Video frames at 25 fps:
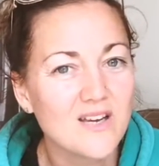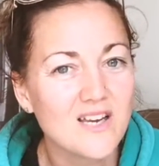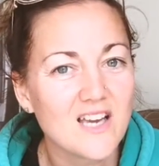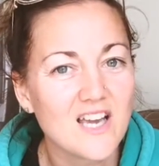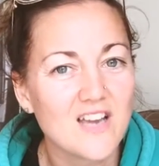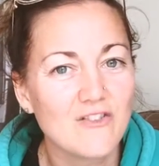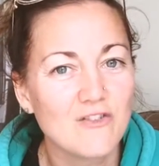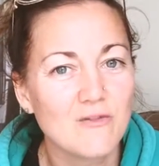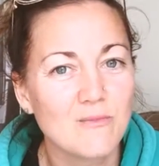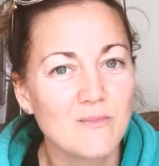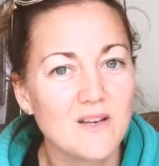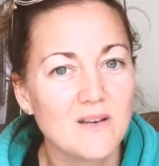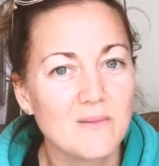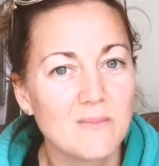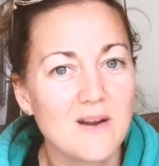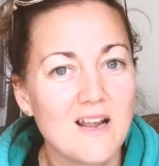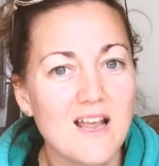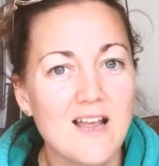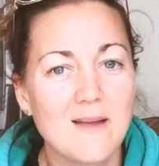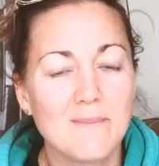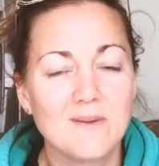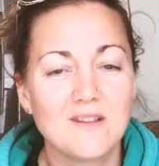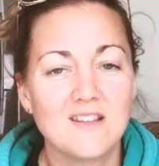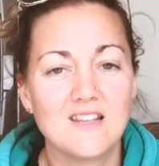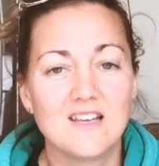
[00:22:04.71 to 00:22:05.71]
okay for me to be
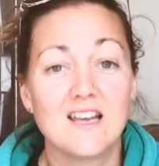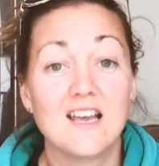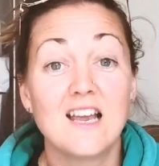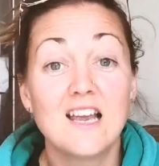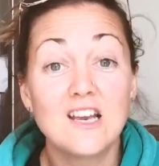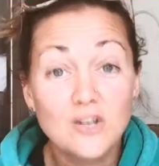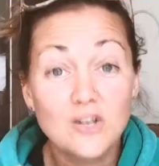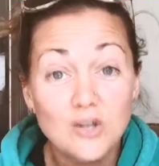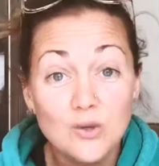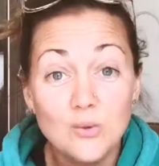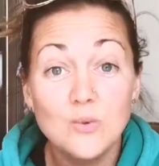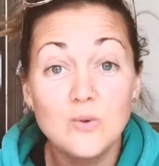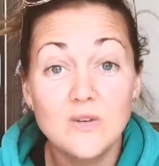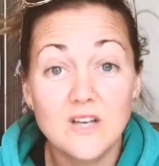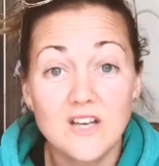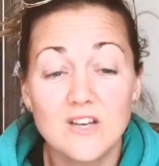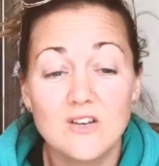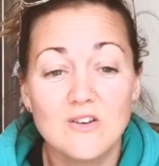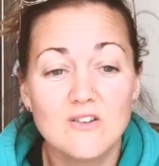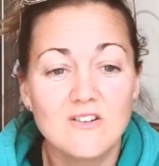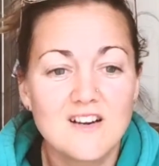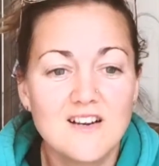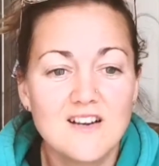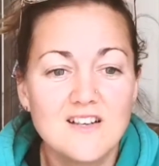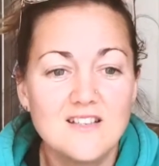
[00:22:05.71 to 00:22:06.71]
happy there? And you will get
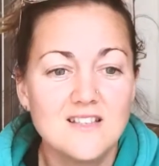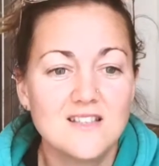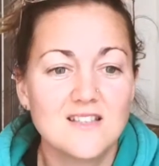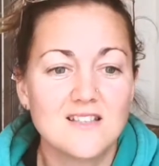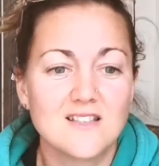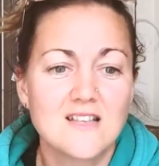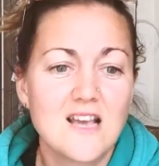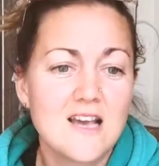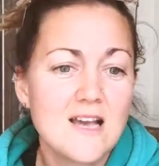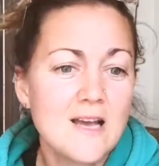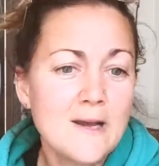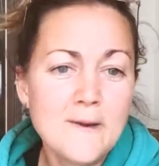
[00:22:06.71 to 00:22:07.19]
your answers.